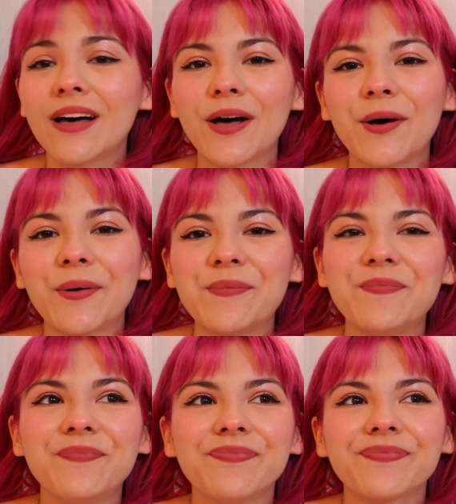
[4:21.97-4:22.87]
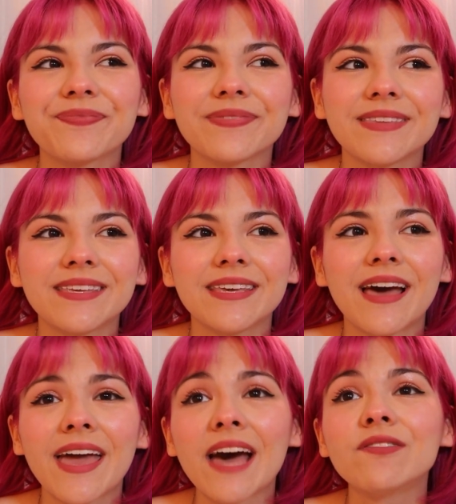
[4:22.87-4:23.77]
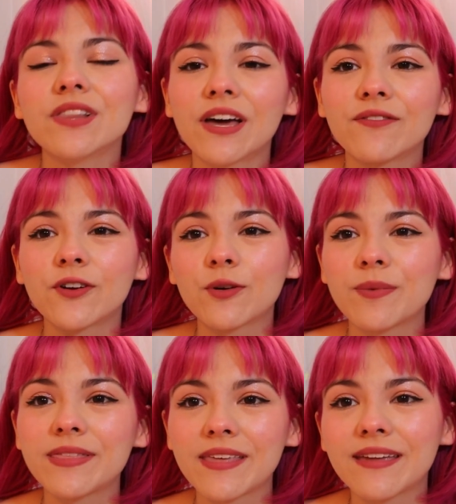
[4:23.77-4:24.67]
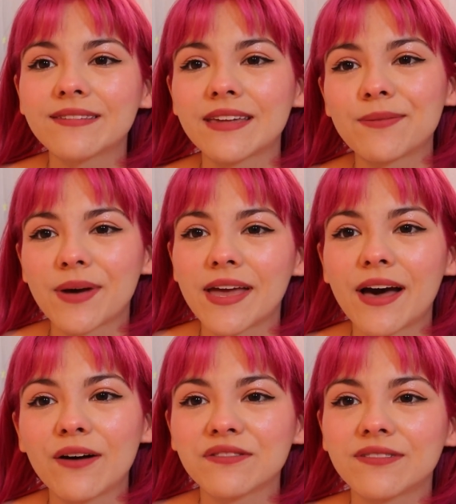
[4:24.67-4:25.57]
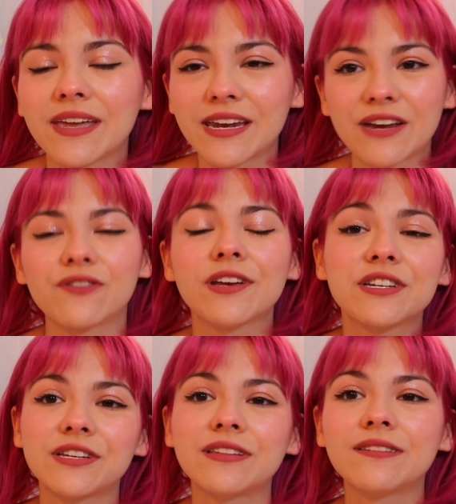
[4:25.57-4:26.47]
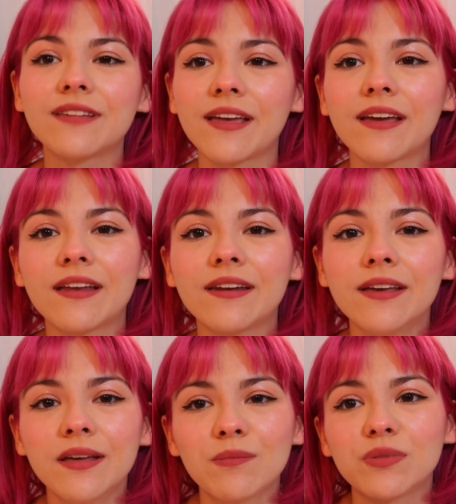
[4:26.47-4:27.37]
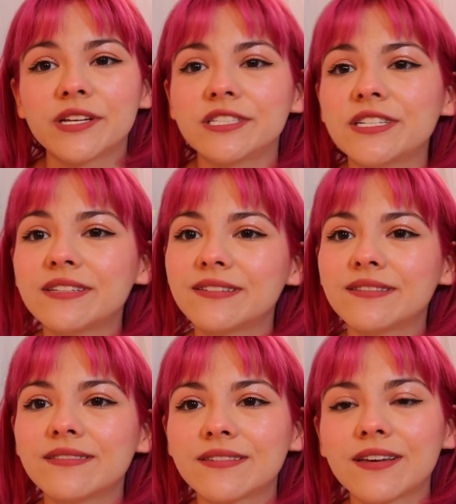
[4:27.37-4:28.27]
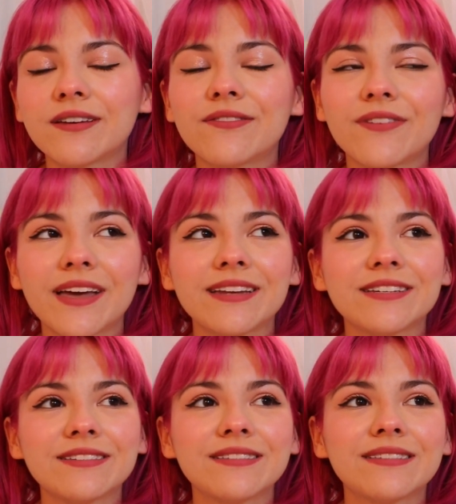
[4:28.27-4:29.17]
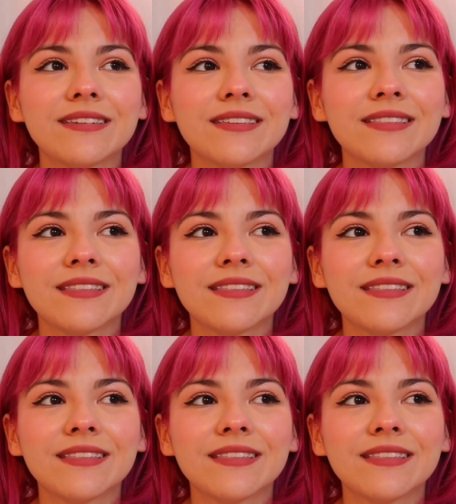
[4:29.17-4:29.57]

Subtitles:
I have a lot of Kirby things in my house, like decorations and plushies and stuff. I just